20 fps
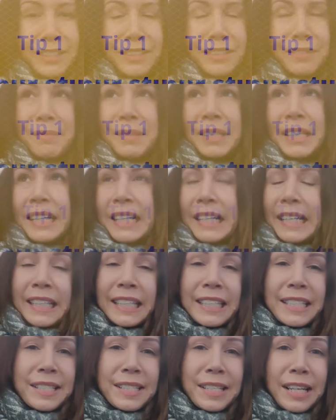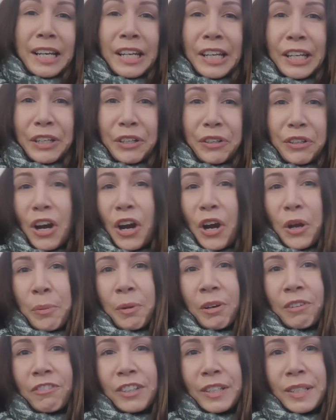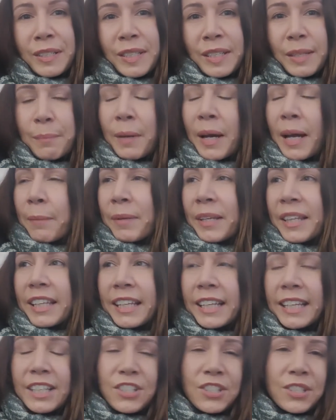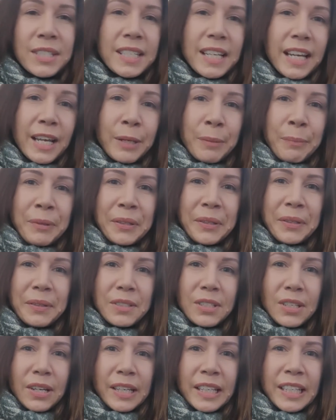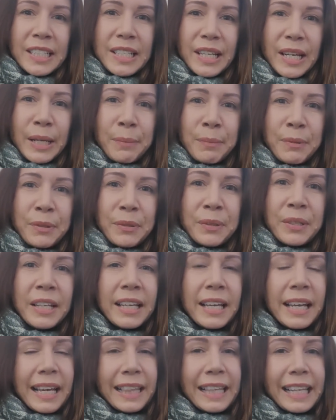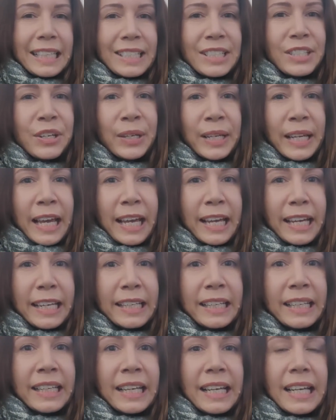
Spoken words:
a study or a home office. It might be the kitchen table or dining table, and that's okay.